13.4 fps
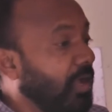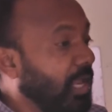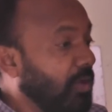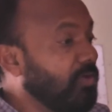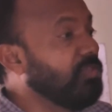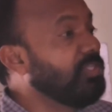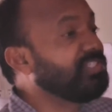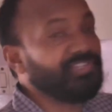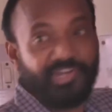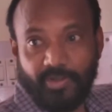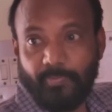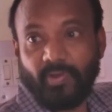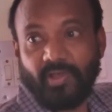along the
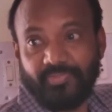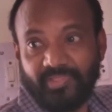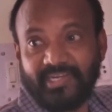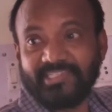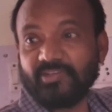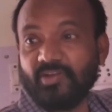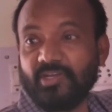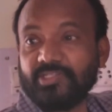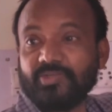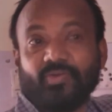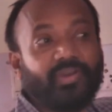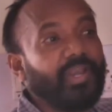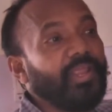straight path that is called as
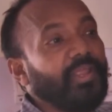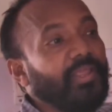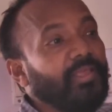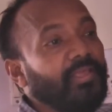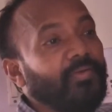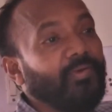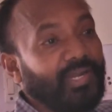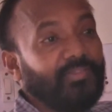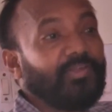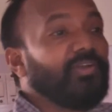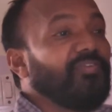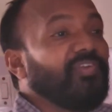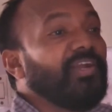your ray what are
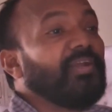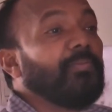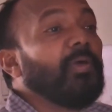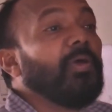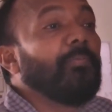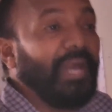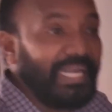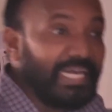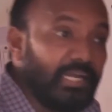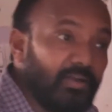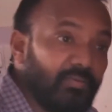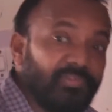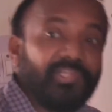the different
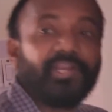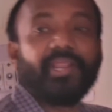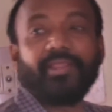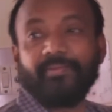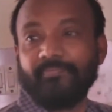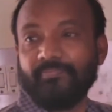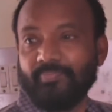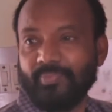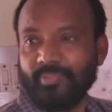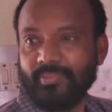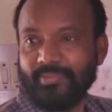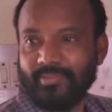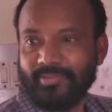pattern of the ray
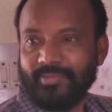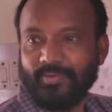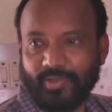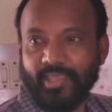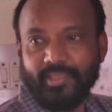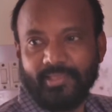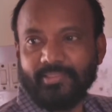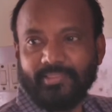okay,